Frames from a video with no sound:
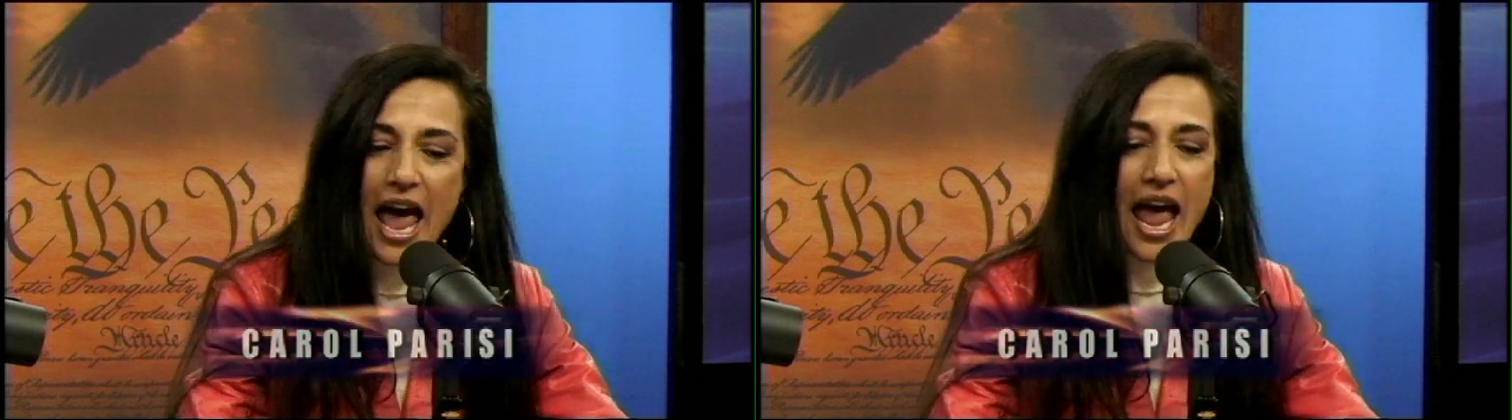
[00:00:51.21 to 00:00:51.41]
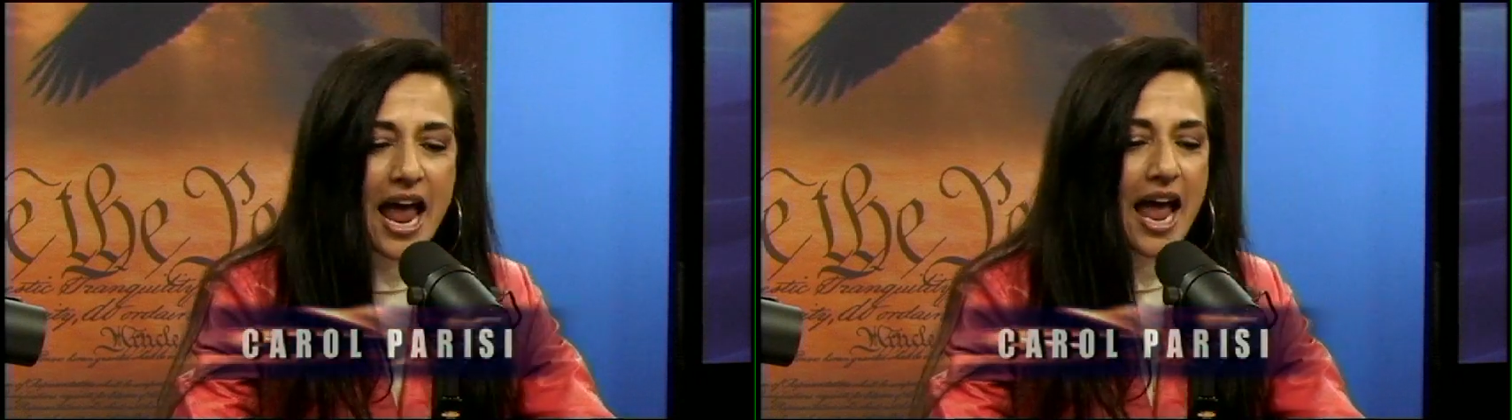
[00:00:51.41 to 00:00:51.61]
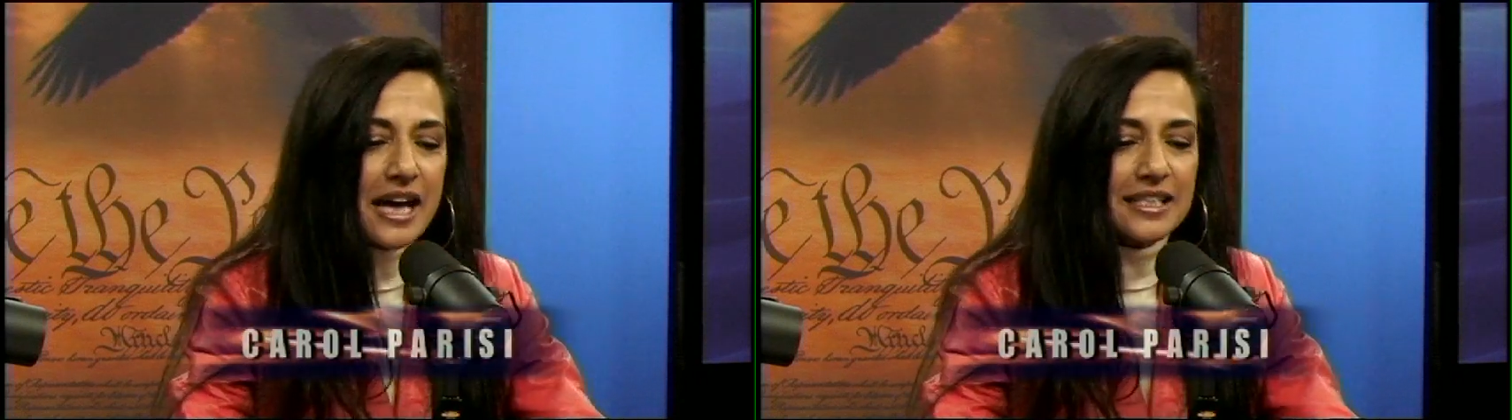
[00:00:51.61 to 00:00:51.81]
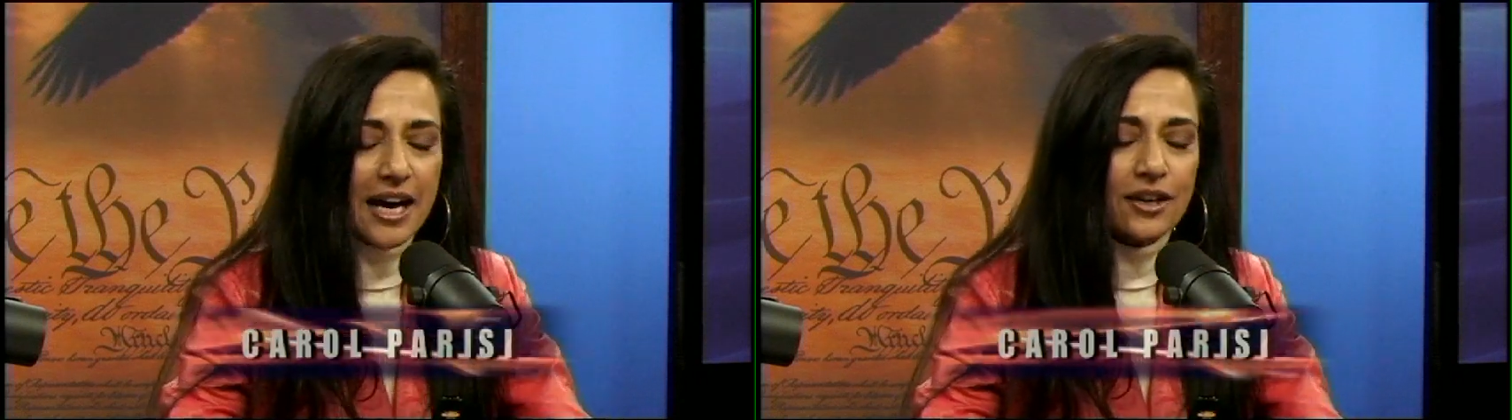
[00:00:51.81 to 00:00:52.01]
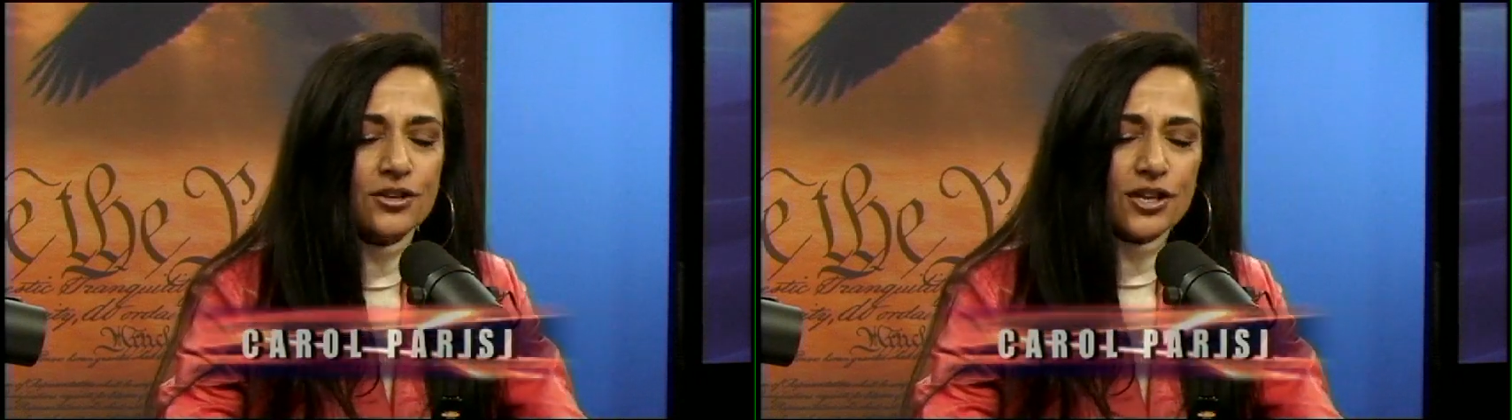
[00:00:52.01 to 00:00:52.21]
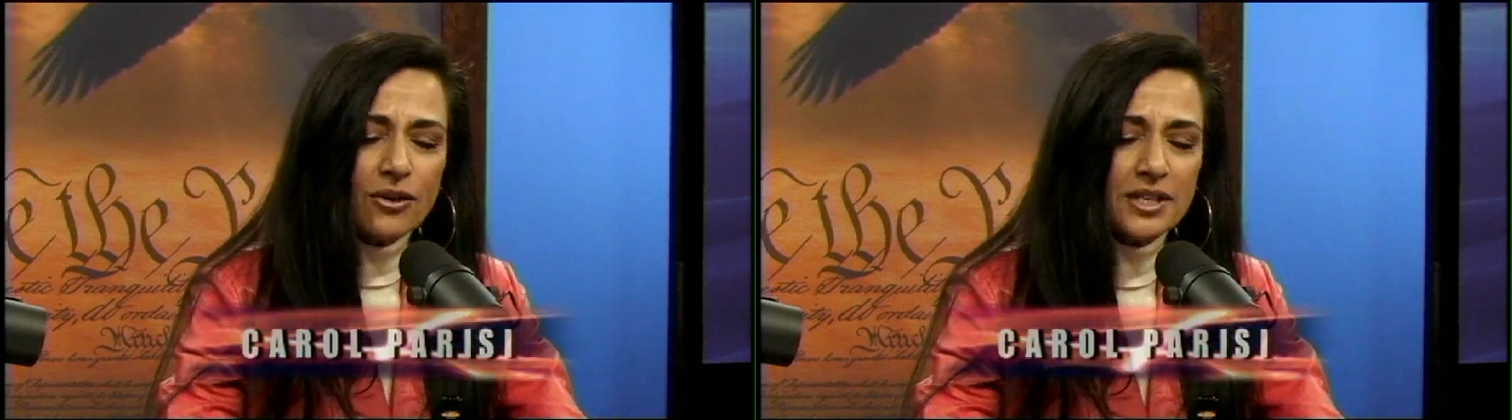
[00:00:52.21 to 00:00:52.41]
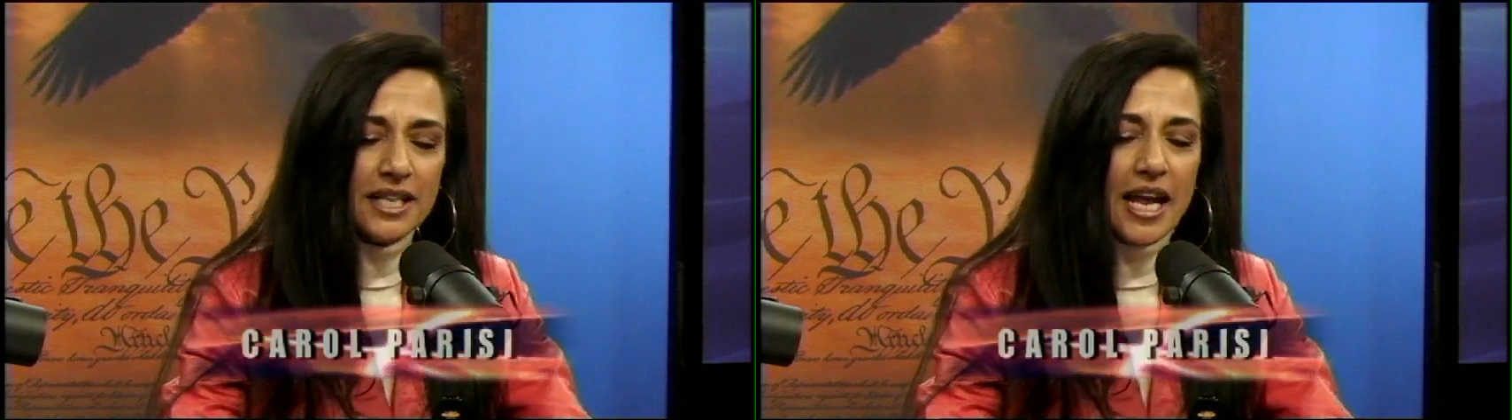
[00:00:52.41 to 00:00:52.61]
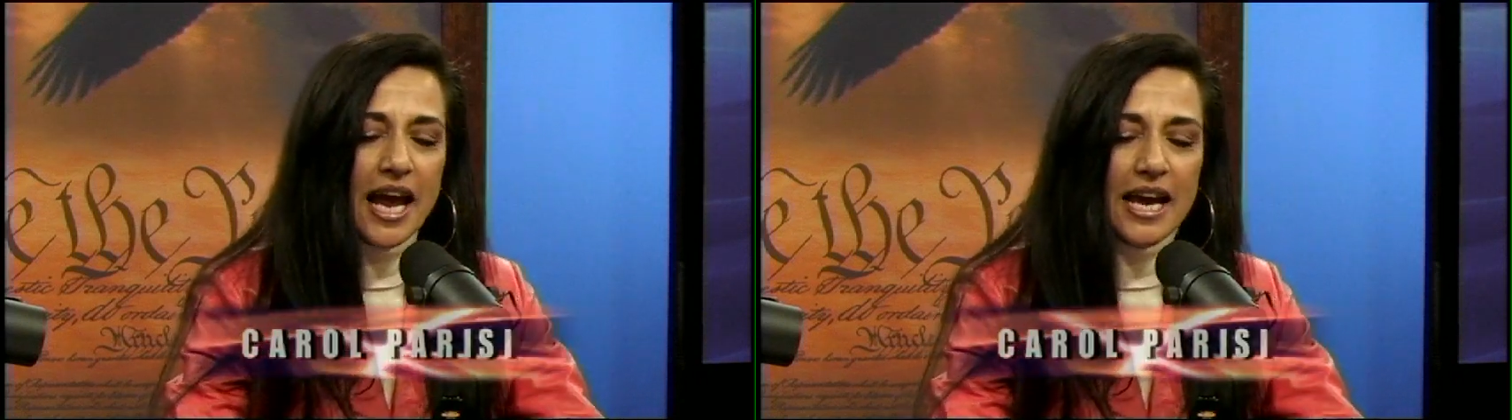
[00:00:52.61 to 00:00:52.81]
And our show
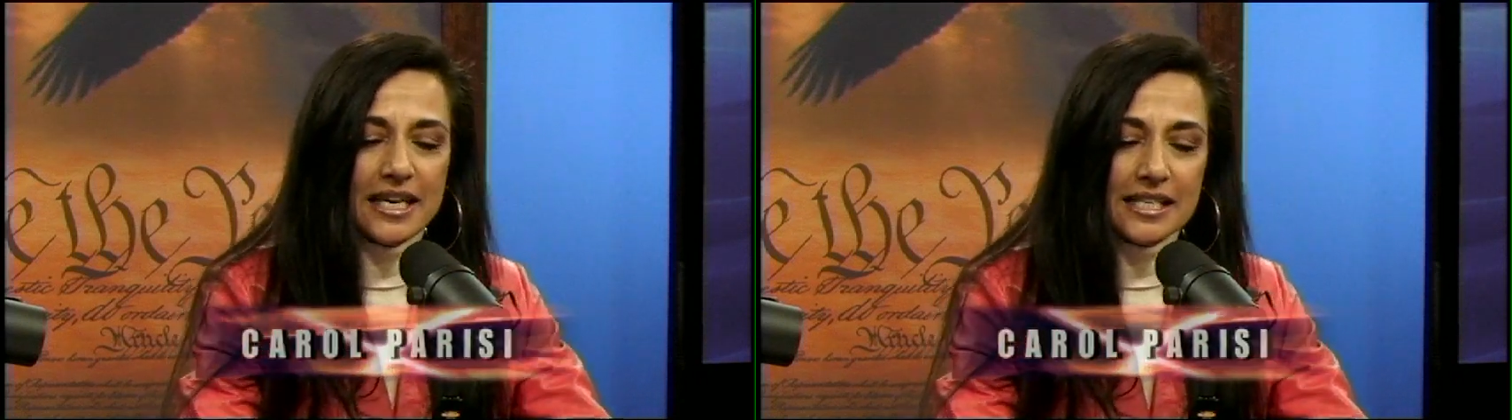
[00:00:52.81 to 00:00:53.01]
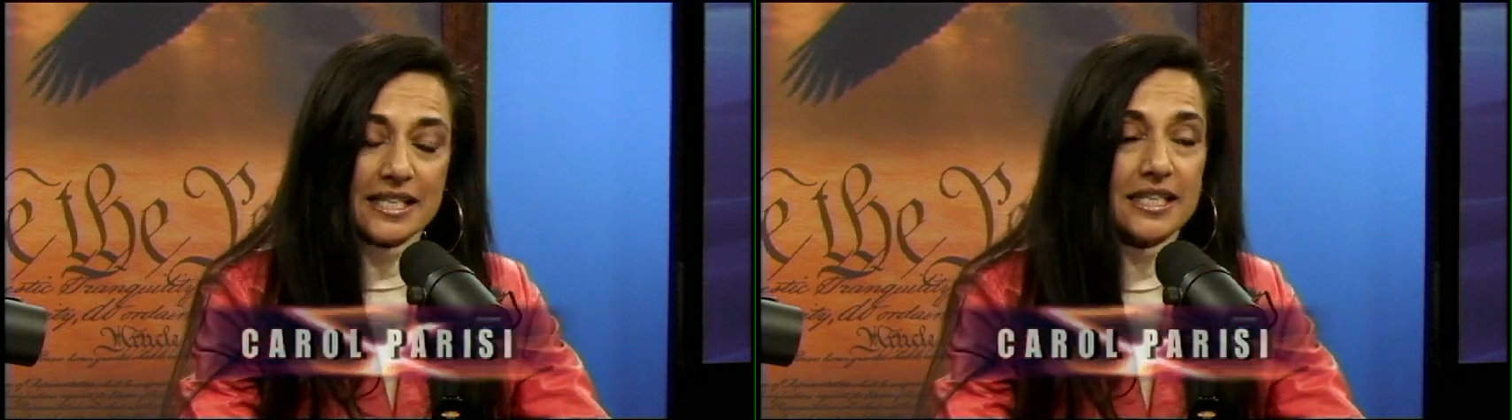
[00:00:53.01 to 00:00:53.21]
today is